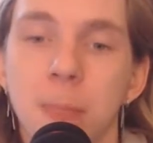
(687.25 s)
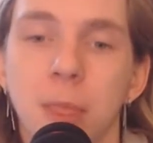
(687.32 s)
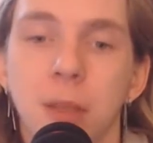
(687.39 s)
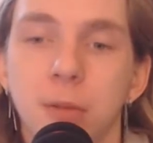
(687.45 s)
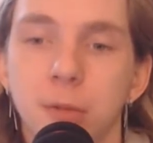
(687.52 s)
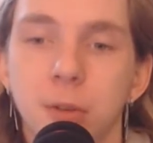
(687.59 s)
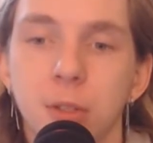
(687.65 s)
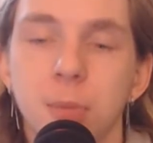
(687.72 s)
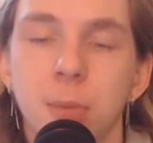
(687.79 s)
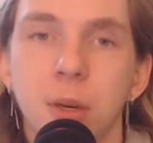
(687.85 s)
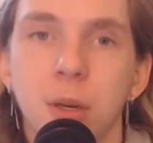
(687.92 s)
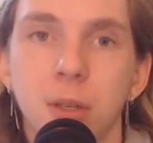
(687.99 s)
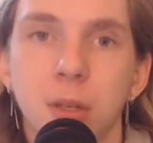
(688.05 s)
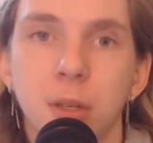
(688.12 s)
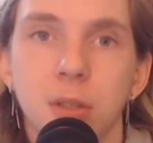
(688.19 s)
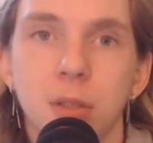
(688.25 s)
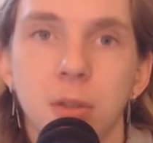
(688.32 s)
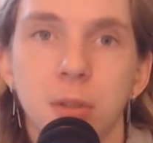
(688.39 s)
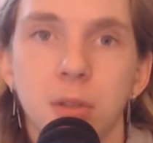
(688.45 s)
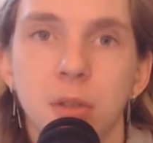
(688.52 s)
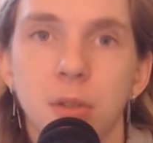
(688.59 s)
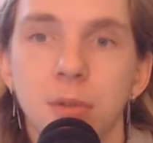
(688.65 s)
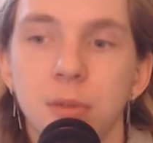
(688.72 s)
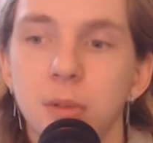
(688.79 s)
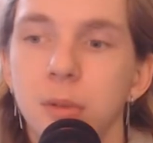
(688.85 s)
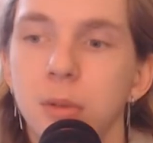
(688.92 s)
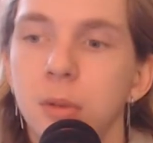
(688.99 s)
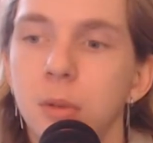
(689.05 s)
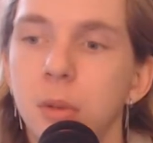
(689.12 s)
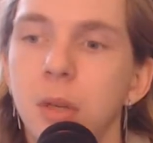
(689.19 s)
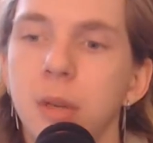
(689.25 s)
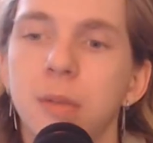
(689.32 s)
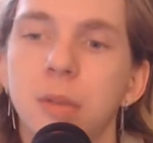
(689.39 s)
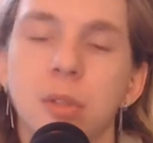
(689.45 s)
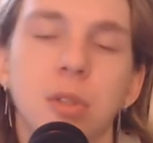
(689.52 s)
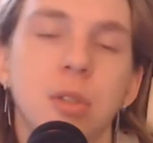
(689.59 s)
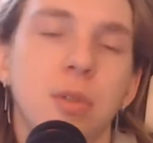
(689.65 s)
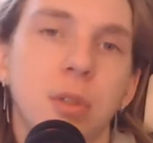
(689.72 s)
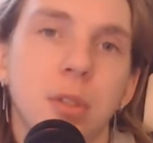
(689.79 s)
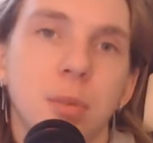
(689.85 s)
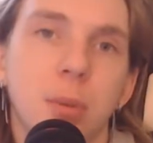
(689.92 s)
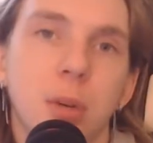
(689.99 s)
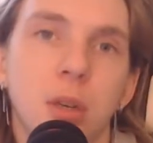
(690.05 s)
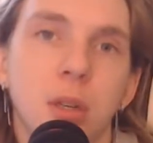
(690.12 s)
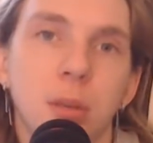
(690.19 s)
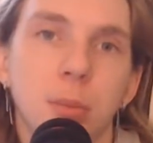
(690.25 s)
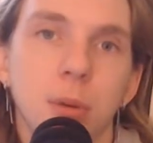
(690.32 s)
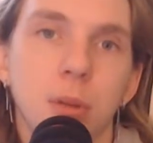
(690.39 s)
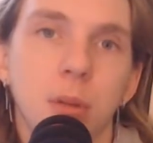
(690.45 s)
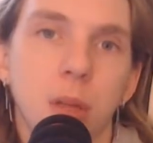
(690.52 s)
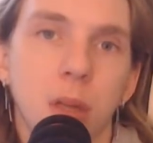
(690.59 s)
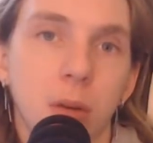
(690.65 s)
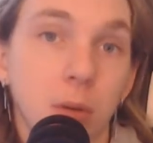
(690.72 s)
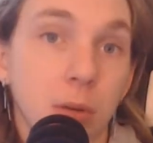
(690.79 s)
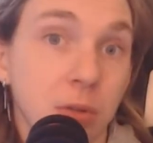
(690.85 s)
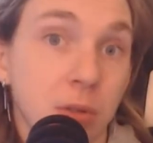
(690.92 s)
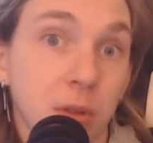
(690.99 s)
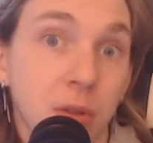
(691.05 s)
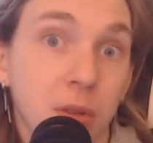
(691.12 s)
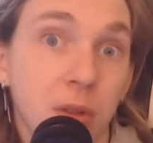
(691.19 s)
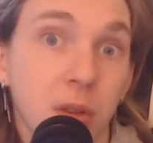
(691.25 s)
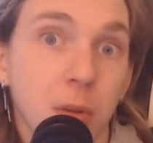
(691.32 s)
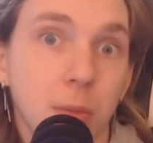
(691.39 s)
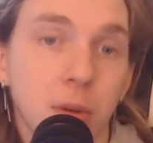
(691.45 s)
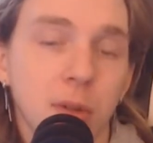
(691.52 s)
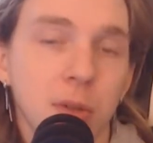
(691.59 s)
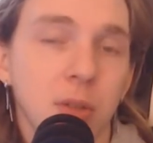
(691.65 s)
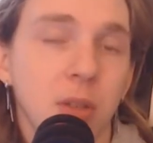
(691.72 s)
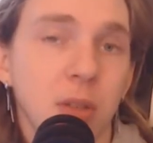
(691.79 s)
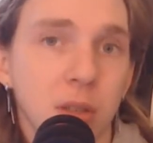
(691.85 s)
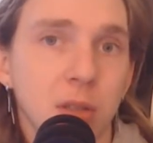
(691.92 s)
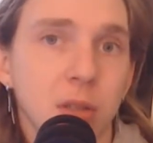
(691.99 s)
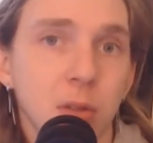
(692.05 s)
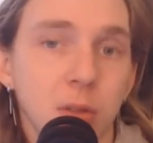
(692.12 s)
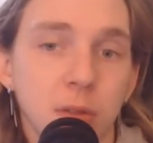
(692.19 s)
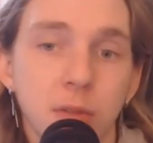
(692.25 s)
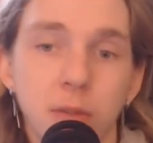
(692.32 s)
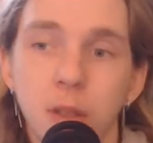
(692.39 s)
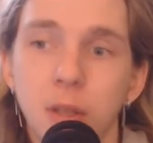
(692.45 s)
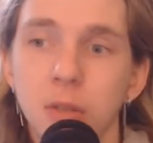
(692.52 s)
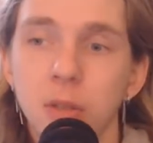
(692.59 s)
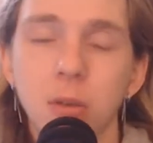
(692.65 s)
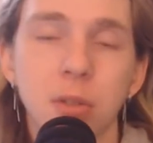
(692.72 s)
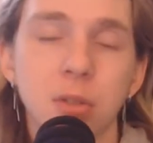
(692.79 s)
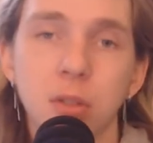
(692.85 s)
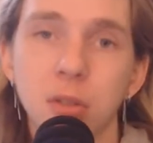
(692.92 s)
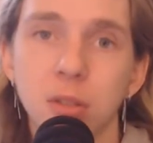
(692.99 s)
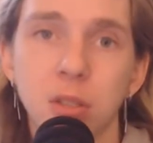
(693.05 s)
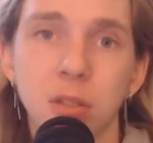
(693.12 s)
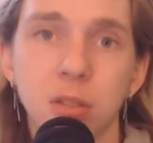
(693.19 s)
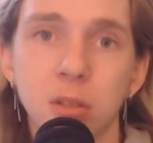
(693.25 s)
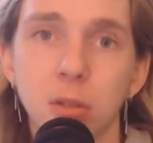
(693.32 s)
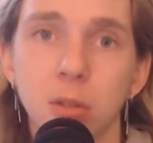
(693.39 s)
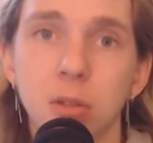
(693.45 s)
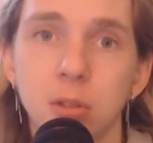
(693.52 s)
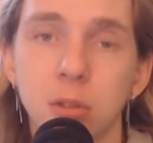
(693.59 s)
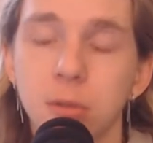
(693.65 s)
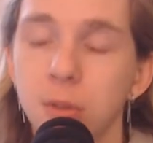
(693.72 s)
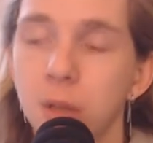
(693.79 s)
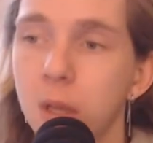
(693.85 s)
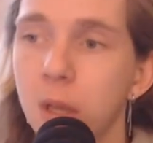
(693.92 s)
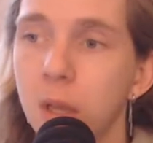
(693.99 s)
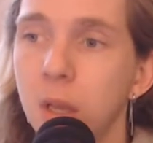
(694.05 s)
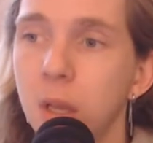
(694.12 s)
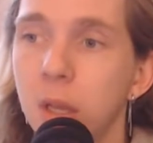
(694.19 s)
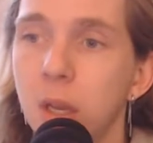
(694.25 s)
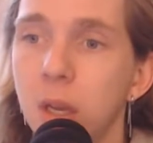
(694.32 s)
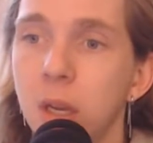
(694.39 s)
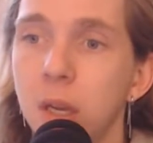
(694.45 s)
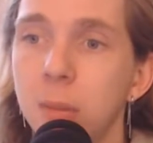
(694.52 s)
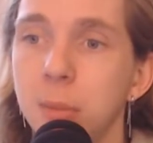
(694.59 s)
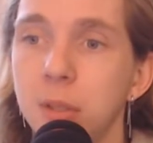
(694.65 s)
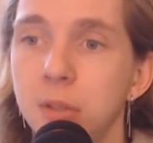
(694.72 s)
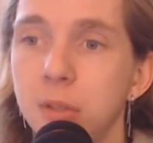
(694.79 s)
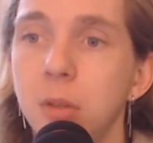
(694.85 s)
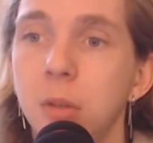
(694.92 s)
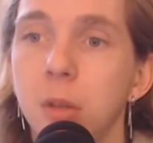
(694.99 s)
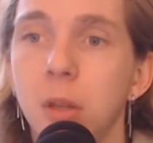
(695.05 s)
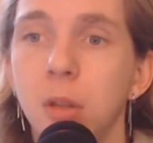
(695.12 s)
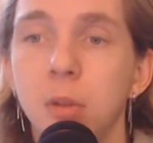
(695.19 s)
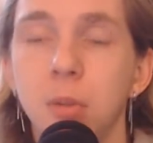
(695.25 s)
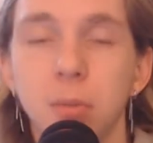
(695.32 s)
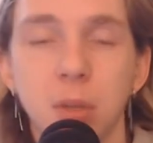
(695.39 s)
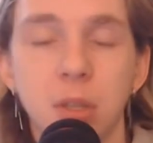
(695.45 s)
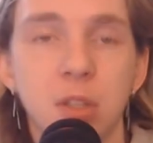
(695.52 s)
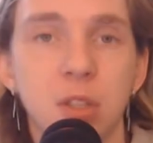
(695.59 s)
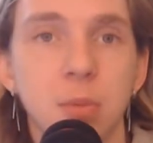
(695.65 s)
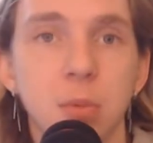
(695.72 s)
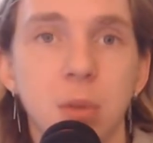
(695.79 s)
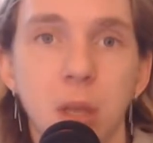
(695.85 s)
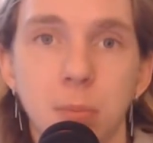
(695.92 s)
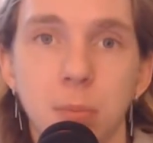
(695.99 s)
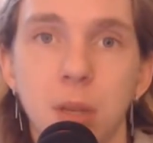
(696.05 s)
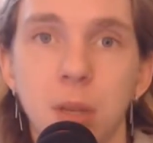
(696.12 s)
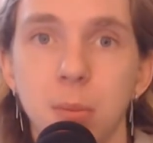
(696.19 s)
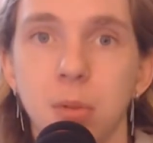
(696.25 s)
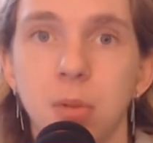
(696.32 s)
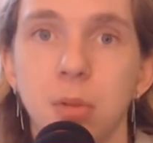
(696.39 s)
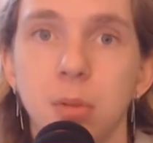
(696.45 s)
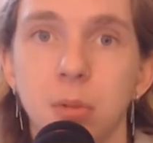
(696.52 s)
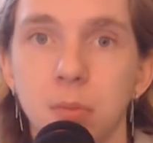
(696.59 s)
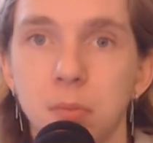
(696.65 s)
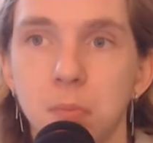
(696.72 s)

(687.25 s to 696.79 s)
exclusives. Not even just first party, but like also third person exclusives. As long as it's exclusive, that's good. It'll get people to